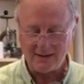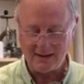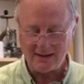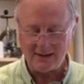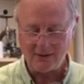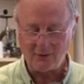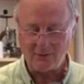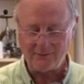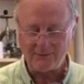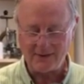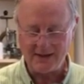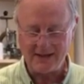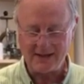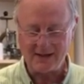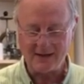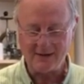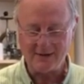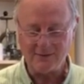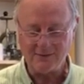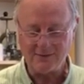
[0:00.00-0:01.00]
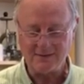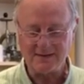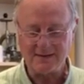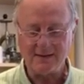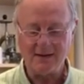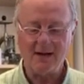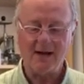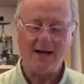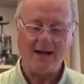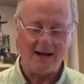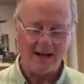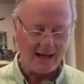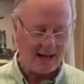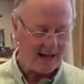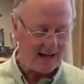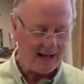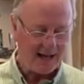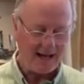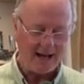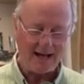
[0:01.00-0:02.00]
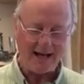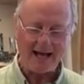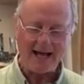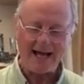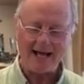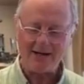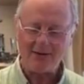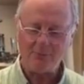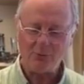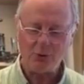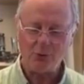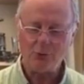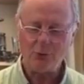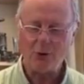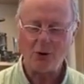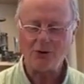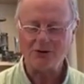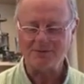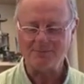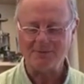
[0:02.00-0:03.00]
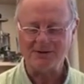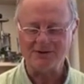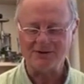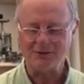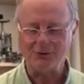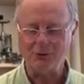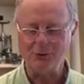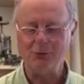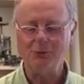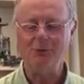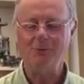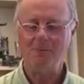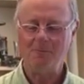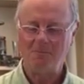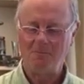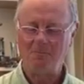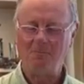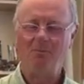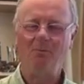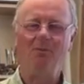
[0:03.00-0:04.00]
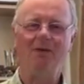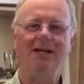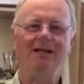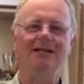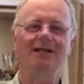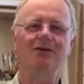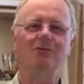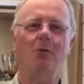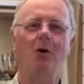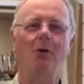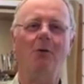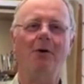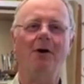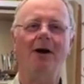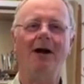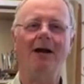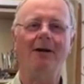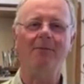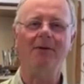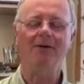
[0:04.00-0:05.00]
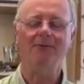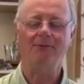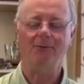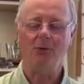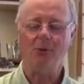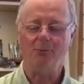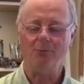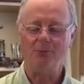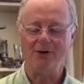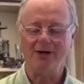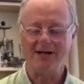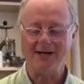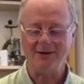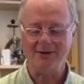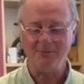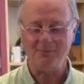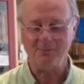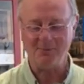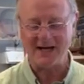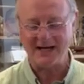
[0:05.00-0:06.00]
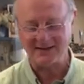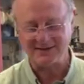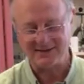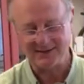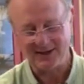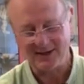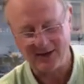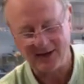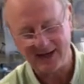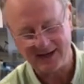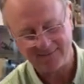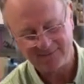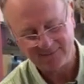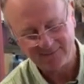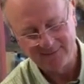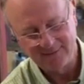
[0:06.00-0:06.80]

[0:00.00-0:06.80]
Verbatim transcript: And off he goes. Animal hospital, this is what we're aiming for, bringing them back to life.